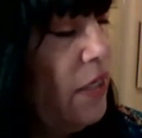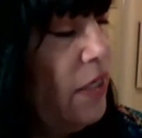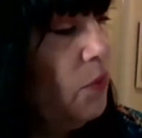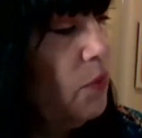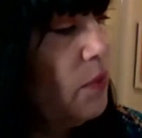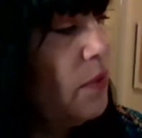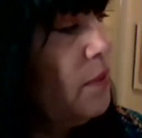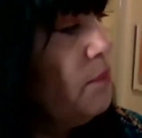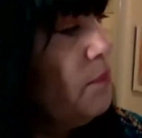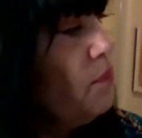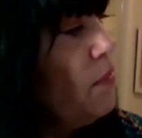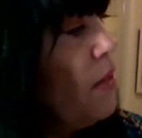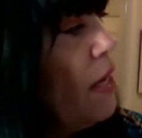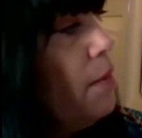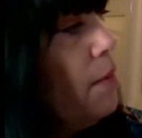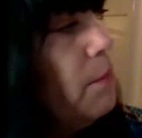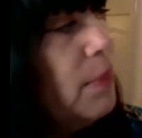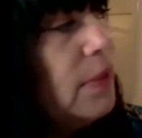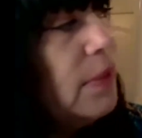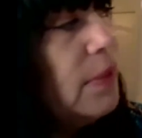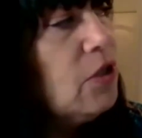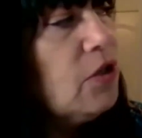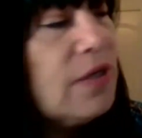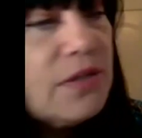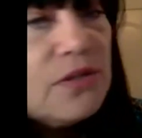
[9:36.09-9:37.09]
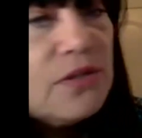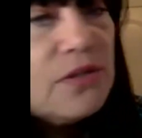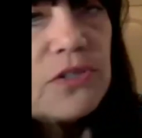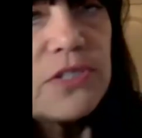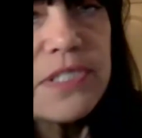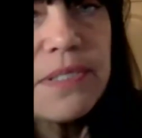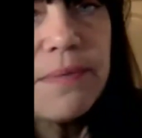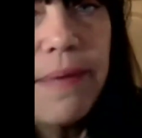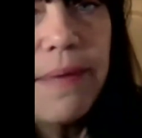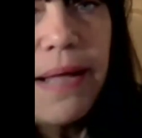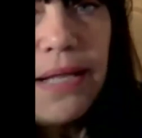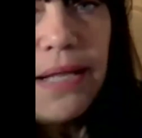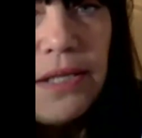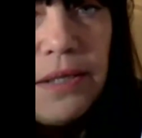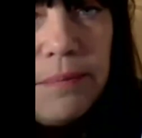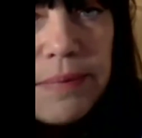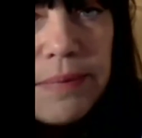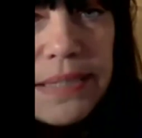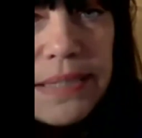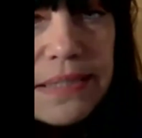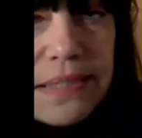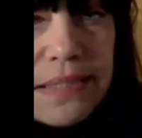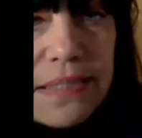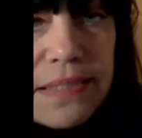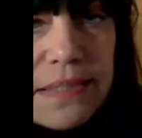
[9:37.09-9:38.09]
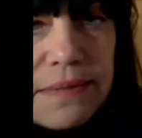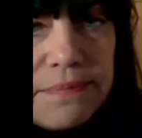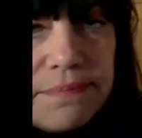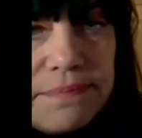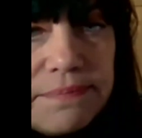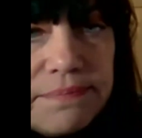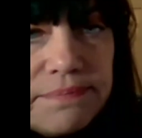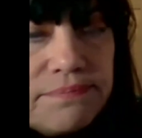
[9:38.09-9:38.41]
equal. But look at, there's some elements.